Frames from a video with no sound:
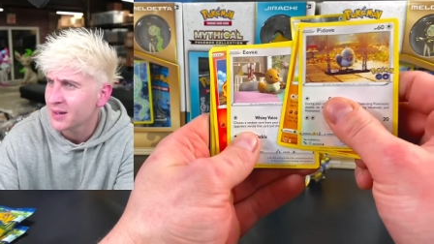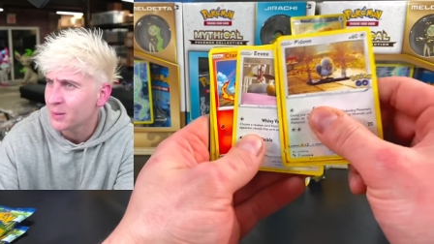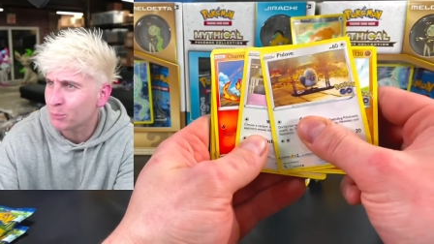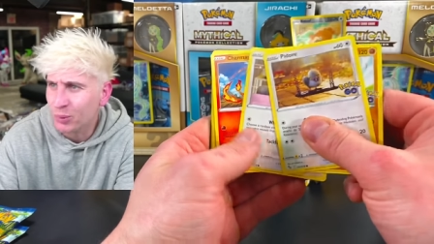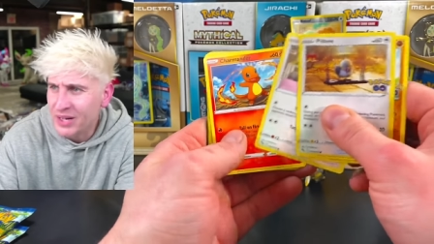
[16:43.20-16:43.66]

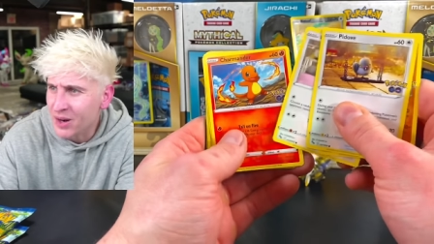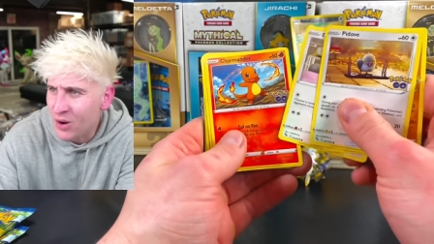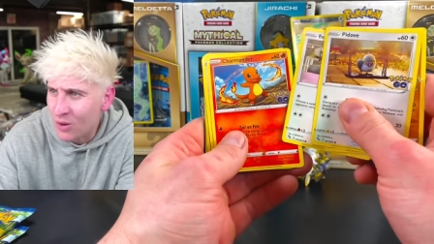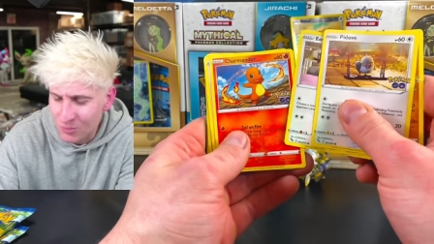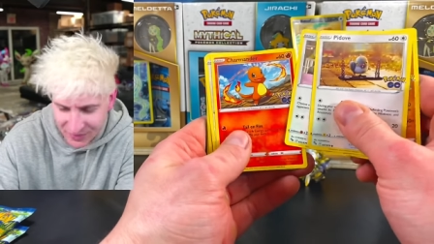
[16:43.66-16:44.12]
Bring it
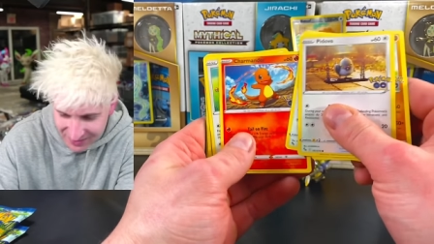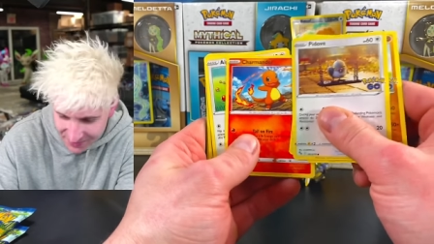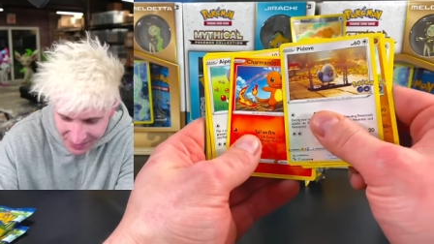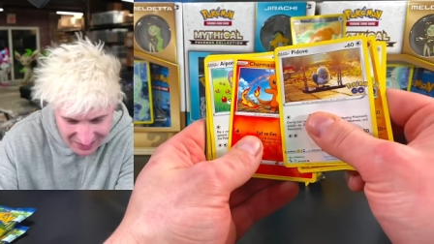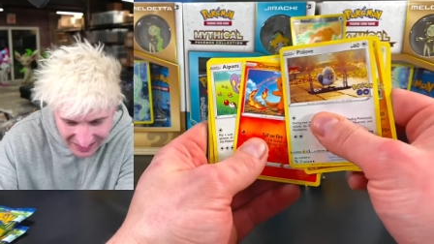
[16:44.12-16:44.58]
home. Give
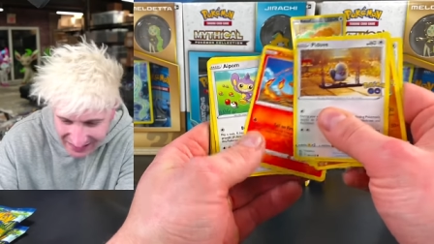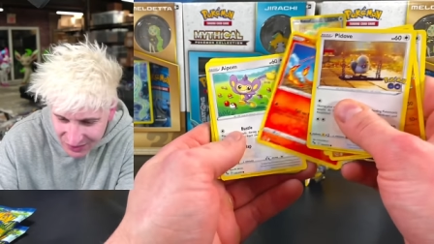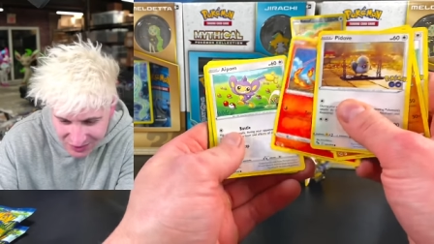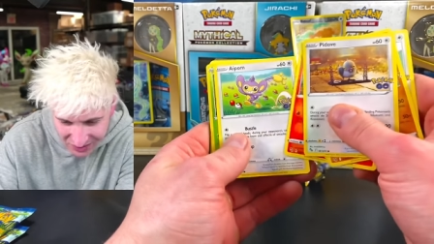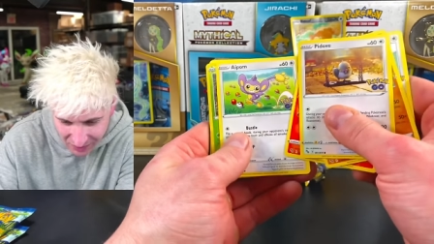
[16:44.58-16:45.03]
me a little
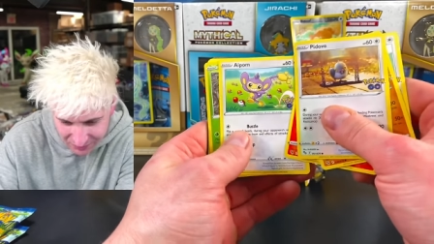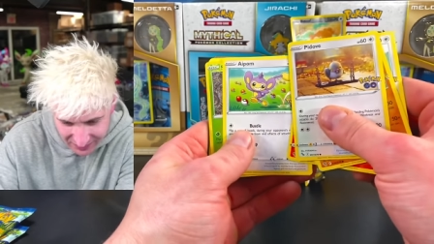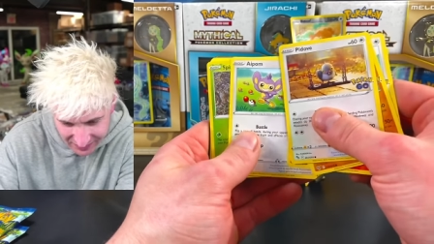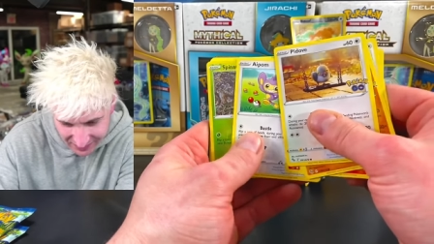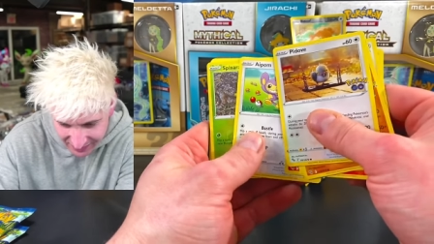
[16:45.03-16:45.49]

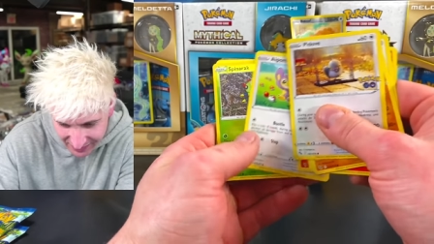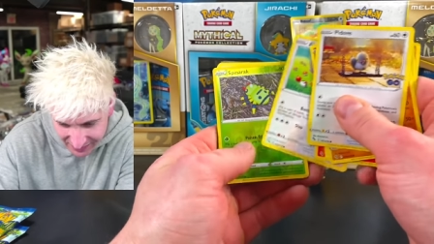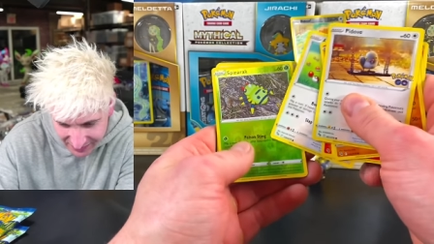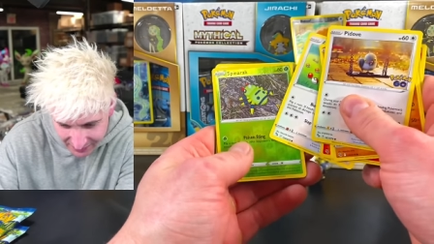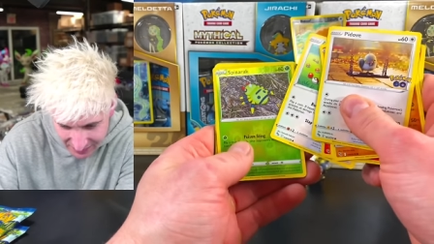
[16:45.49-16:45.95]
something.
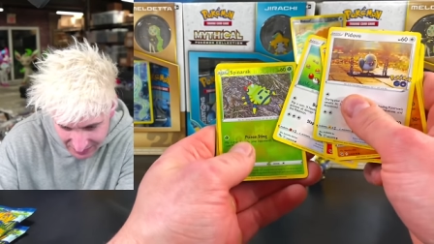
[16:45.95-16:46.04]
Give me a